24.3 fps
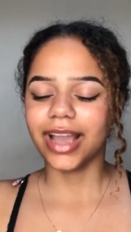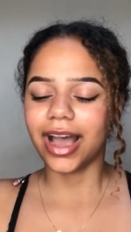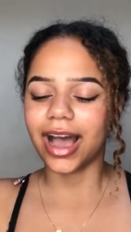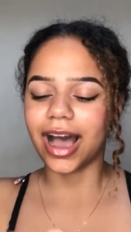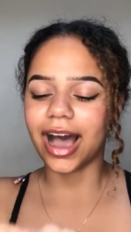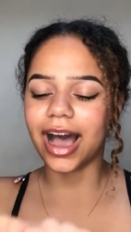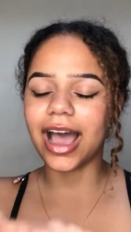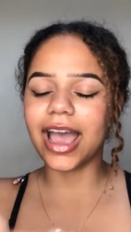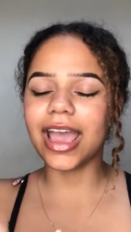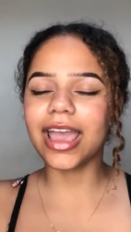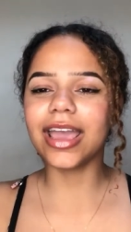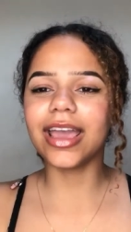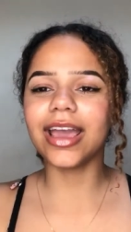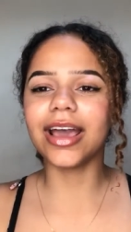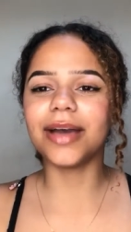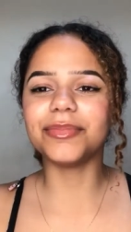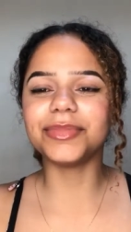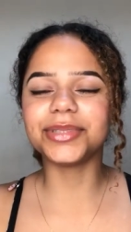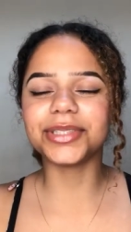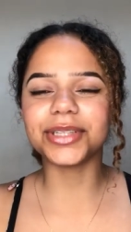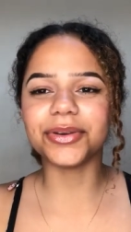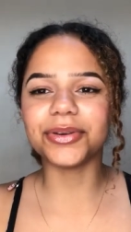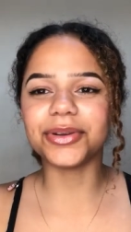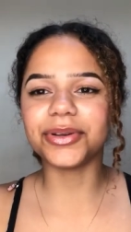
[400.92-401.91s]
I am
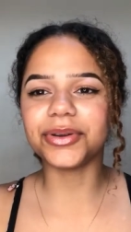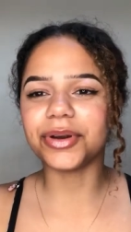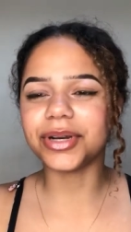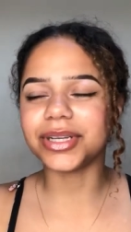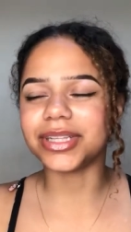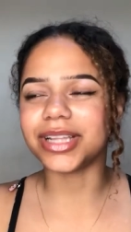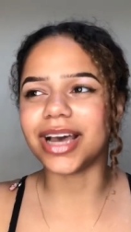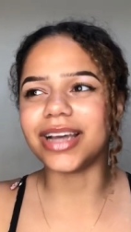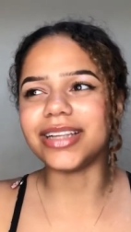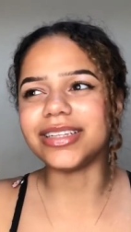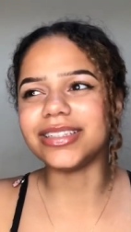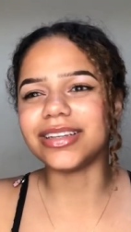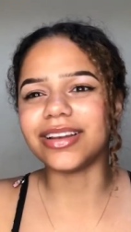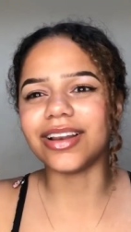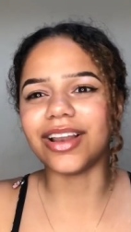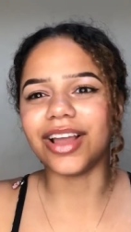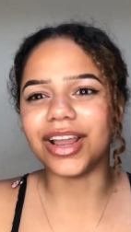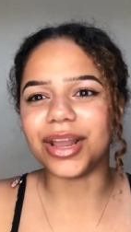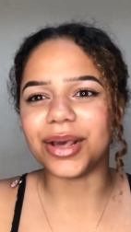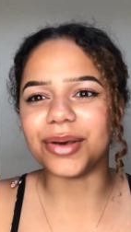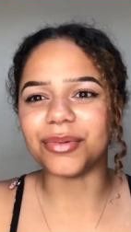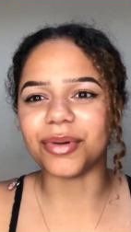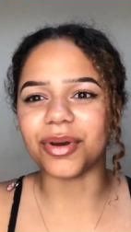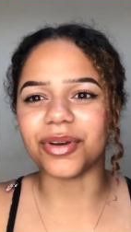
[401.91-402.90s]
so annoyed that I didn't
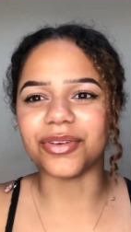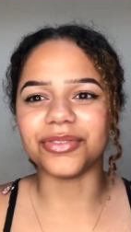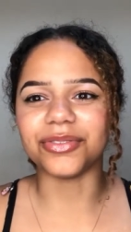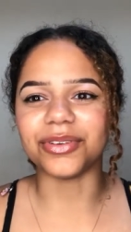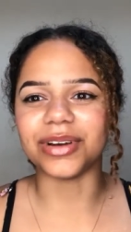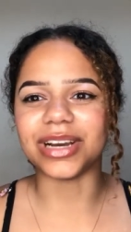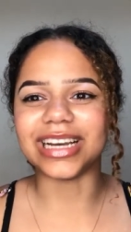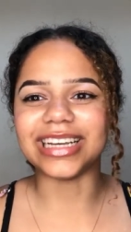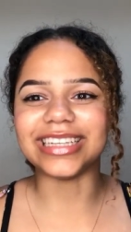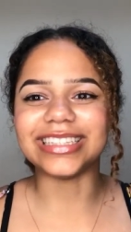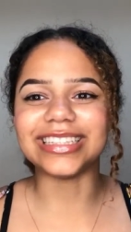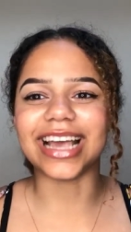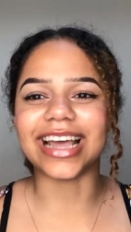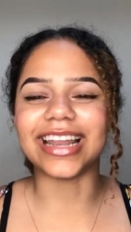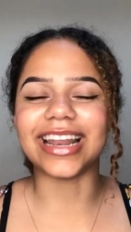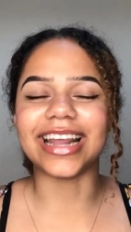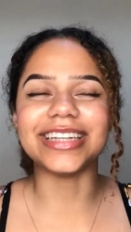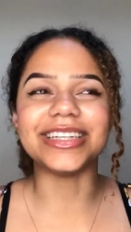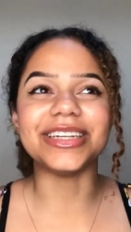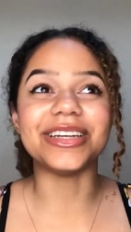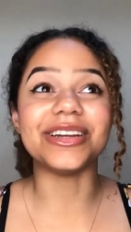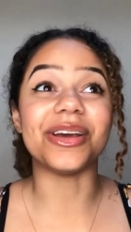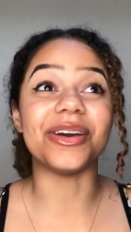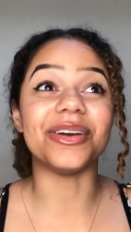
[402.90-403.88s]
learn it both ways, and I
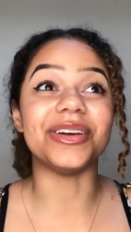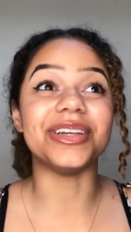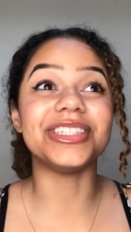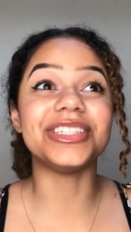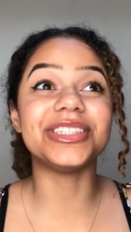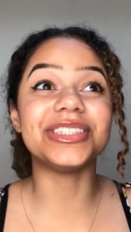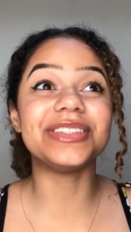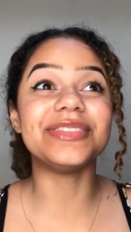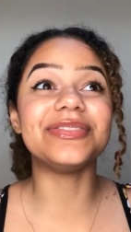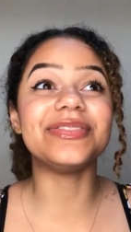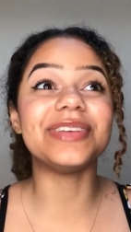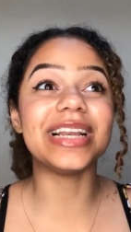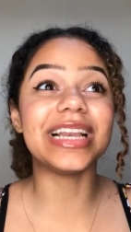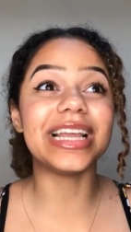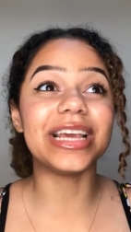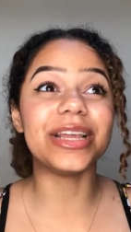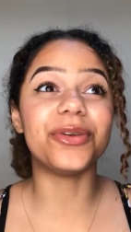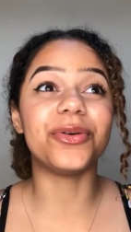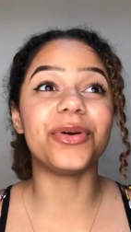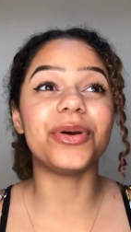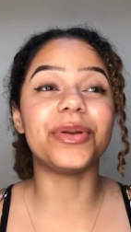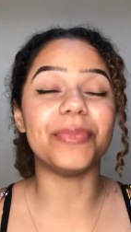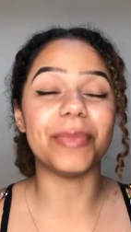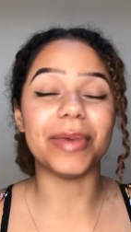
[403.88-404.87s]
don't know, it's just really
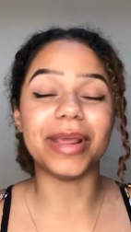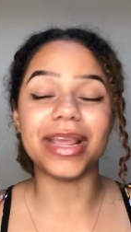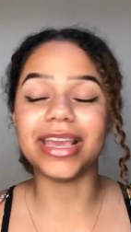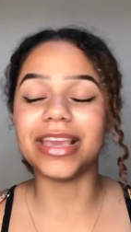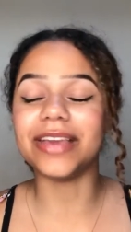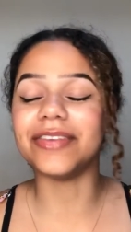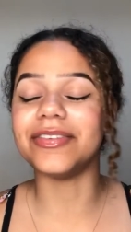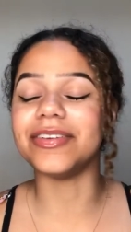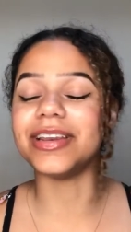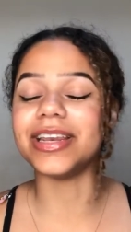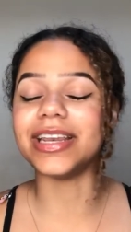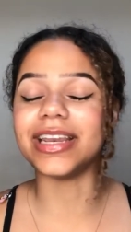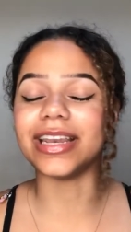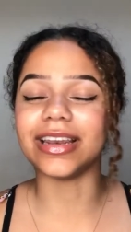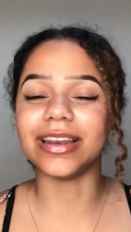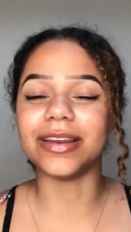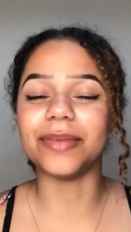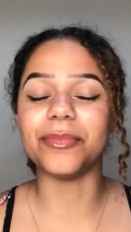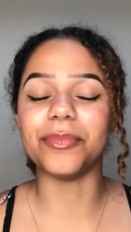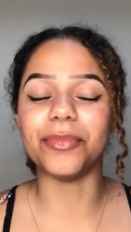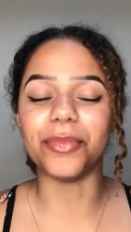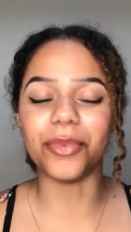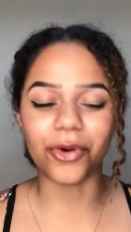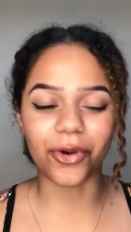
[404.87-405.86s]
annoyed me even
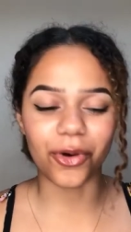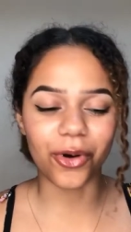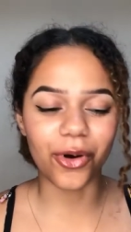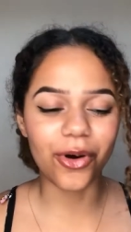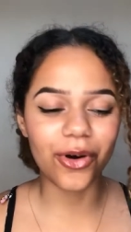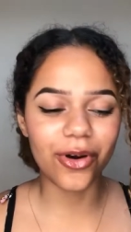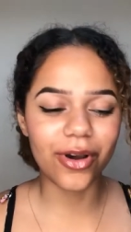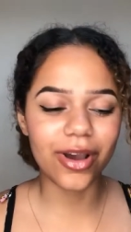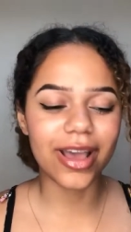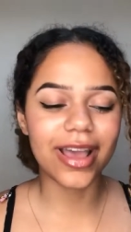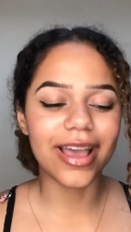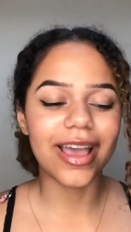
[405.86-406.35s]
more.